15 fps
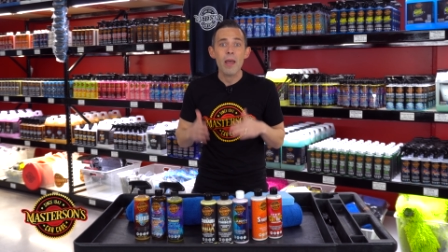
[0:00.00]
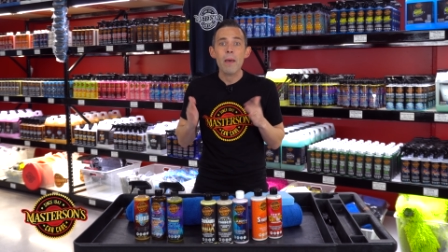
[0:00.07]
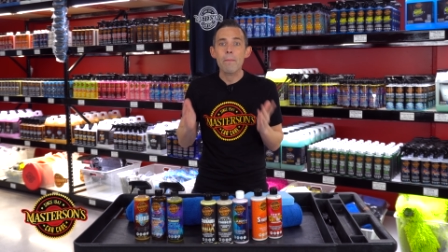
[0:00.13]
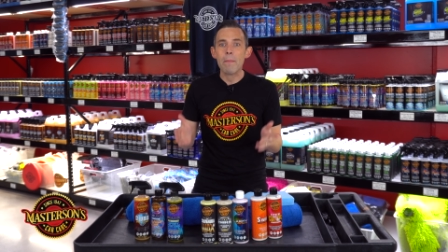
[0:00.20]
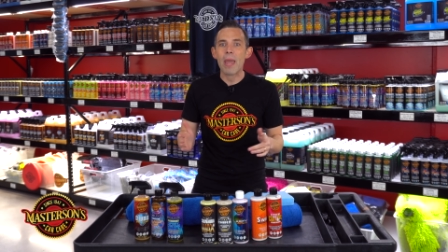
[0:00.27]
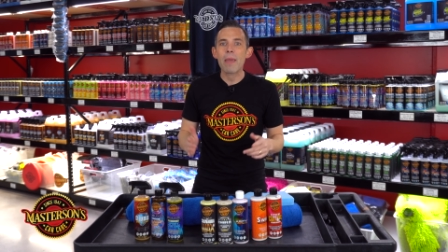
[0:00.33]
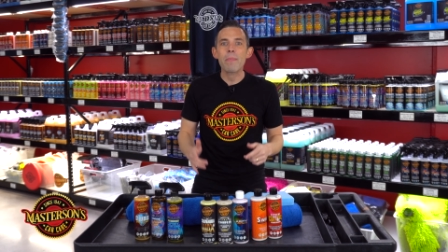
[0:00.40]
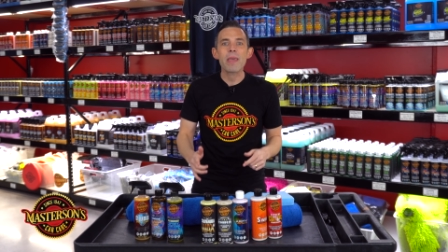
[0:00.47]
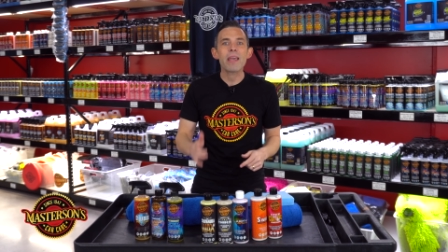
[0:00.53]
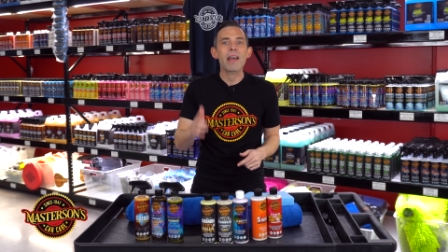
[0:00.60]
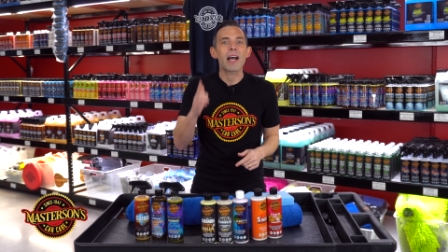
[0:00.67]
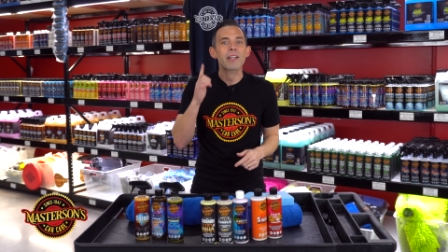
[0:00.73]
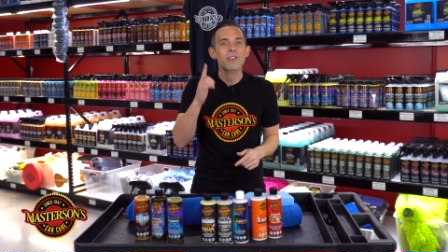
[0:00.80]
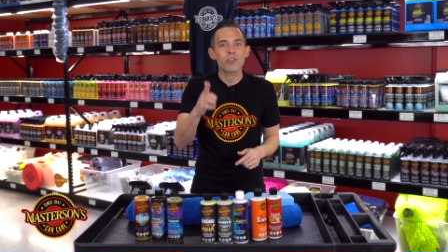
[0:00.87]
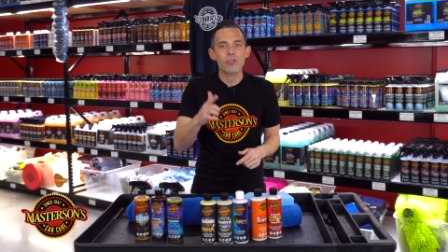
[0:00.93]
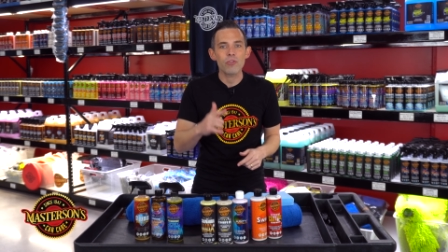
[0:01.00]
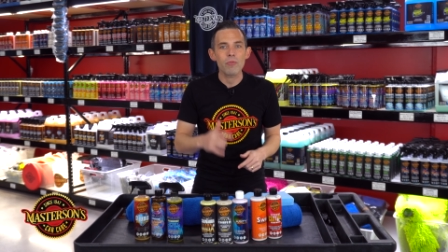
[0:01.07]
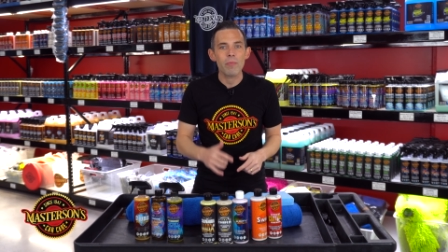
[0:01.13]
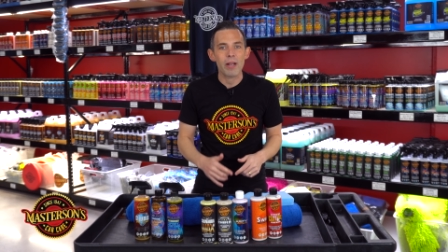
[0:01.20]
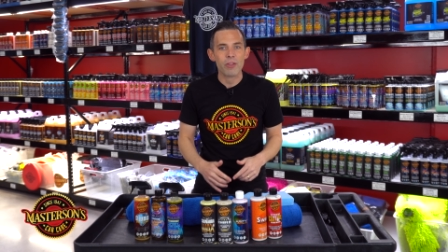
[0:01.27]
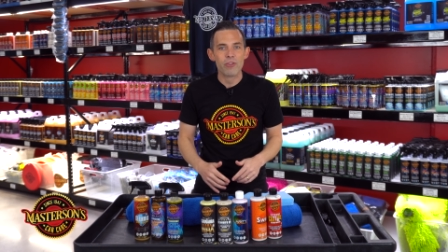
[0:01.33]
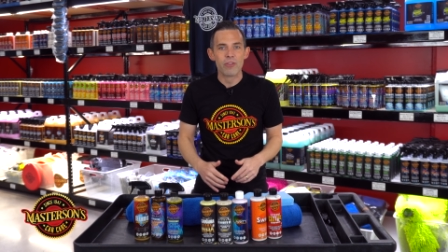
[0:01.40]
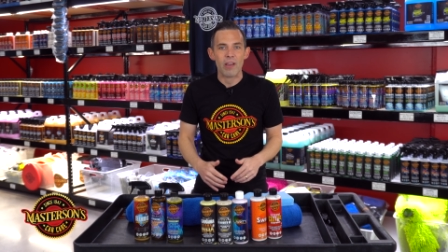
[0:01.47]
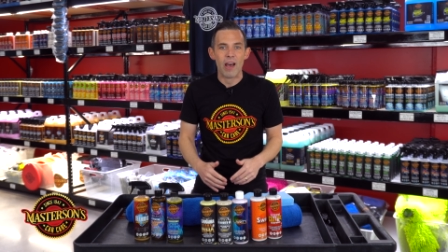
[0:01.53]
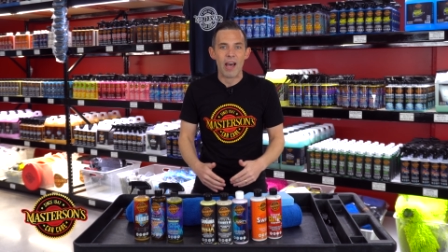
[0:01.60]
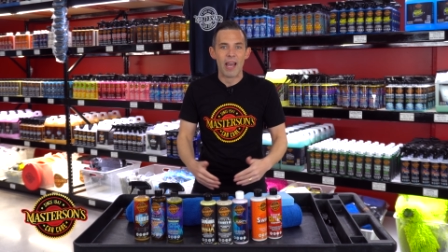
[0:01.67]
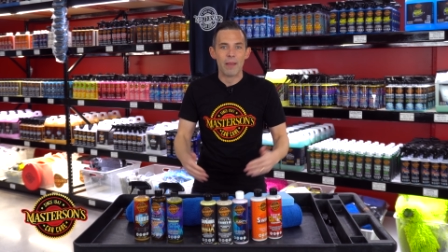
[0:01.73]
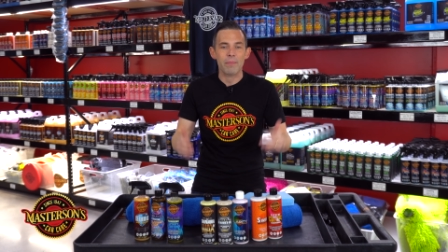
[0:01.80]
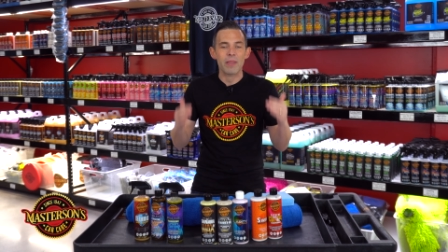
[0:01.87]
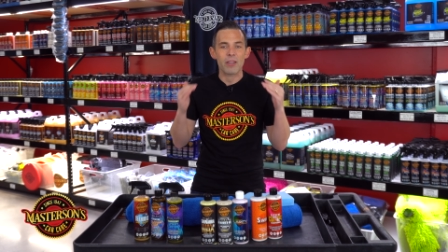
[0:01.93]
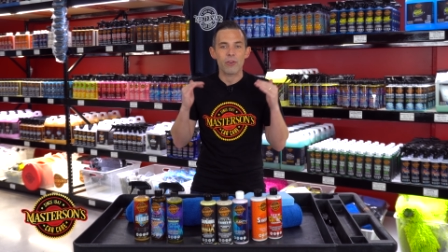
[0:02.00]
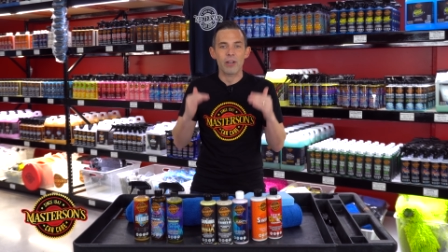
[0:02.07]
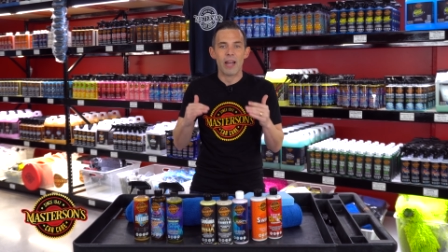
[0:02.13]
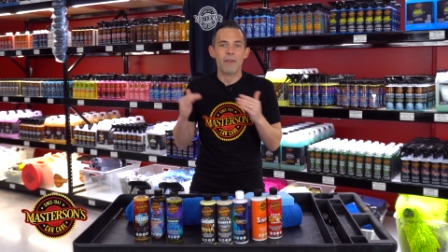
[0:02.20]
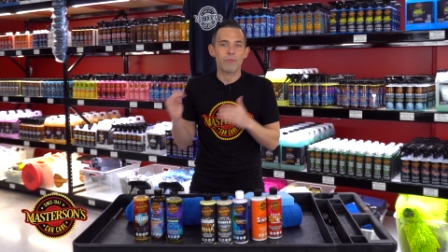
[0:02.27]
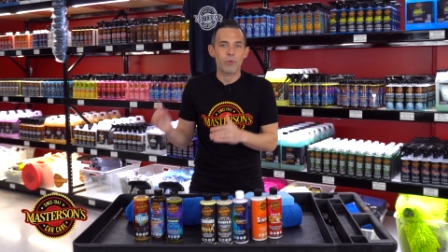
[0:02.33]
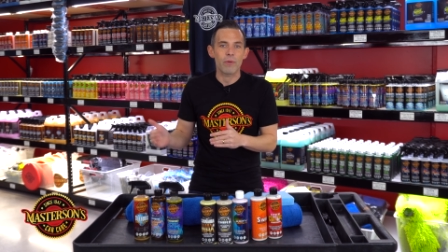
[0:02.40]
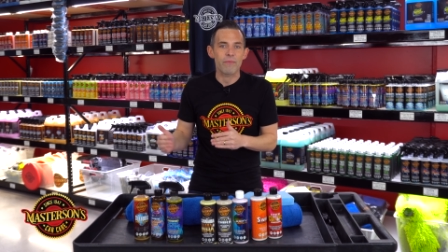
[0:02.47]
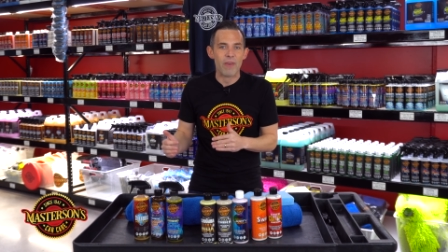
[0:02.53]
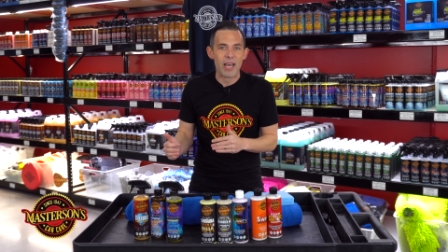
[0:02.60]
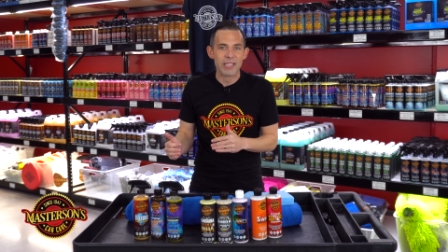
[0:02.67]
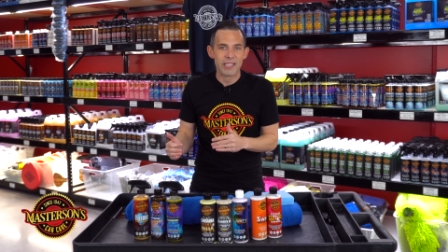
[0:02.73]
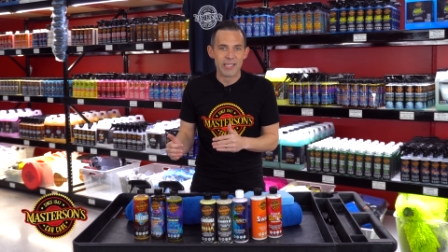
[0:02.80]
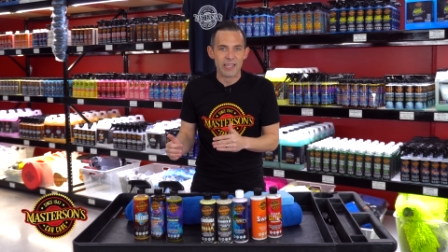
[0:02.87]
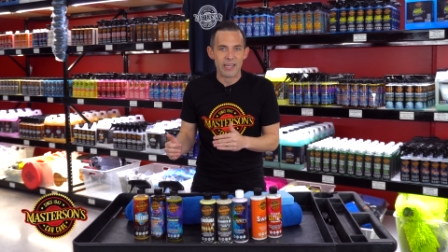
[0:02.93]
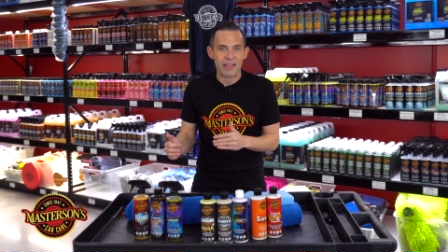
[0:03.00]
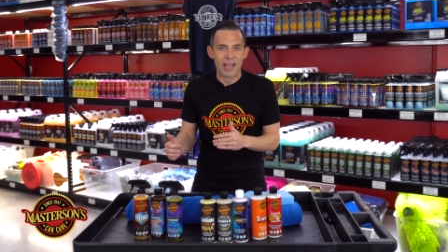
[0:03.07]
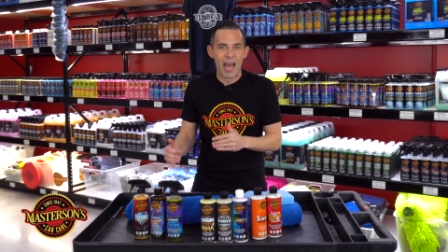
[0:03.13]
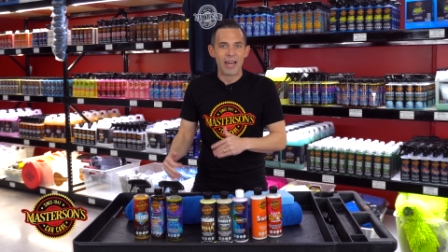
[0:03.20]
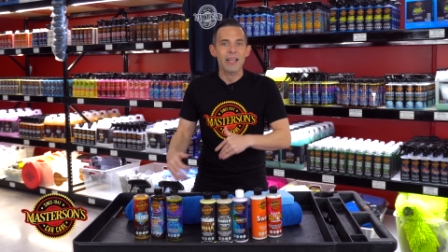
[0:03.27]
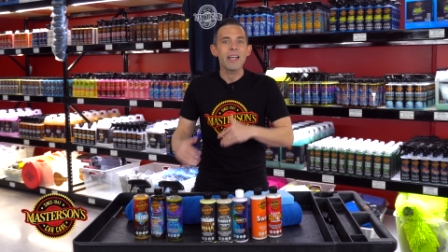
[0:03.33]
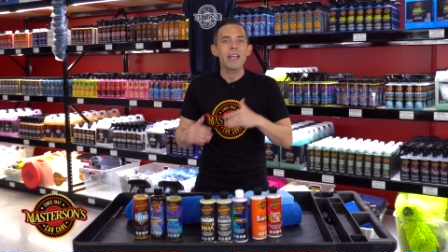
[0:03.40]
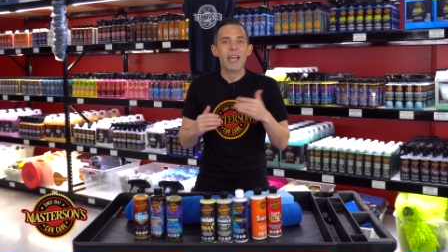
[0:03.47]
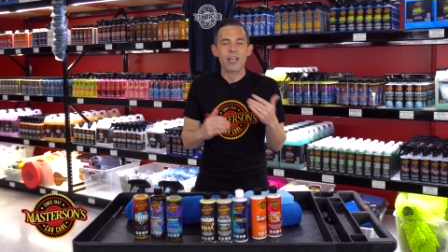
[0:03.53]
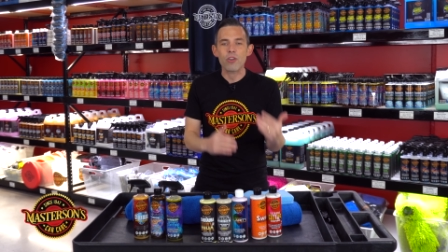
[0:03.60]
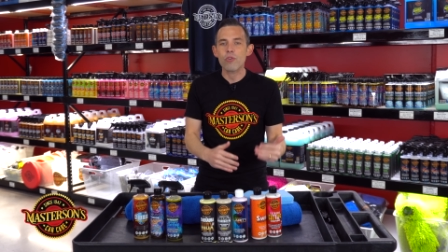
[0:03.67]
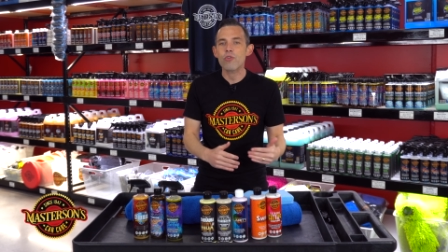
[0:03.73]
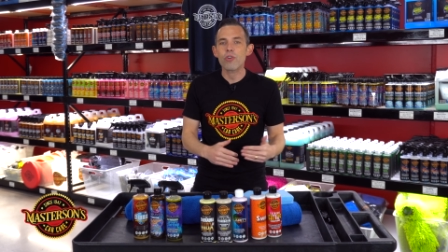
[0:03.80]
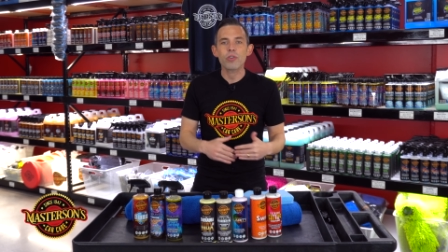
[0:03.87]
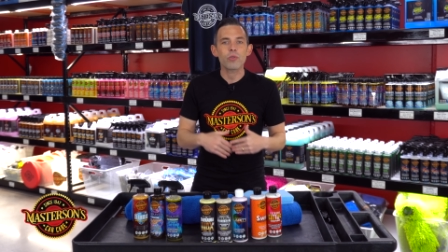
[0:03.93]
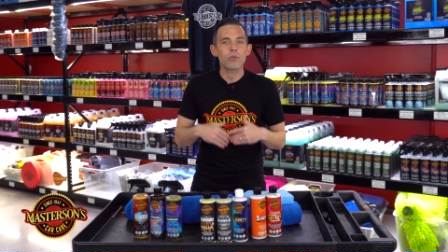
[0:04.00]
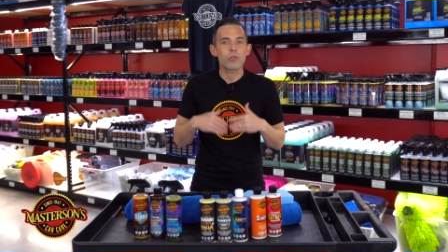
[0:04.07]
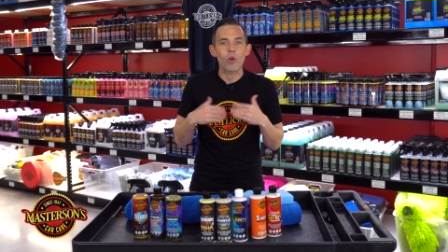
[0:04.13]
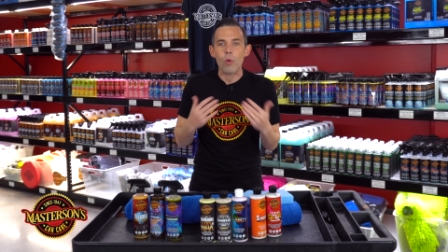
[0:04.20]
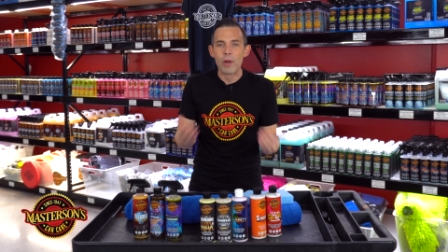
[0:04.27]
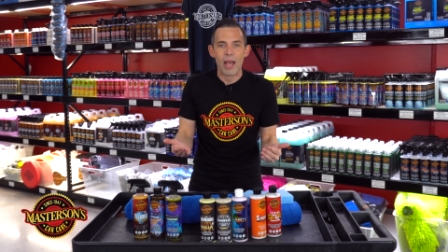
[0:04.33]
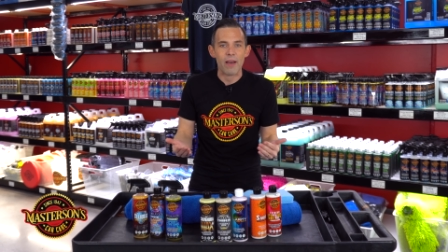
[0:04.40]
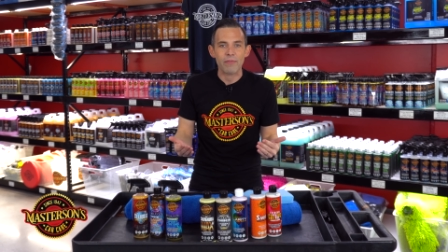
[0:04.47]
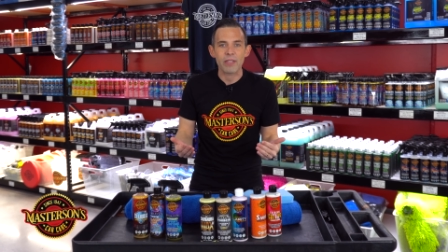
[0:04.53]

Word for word: Maybe you got too much time that you're gonna have to invest into that and you just don't have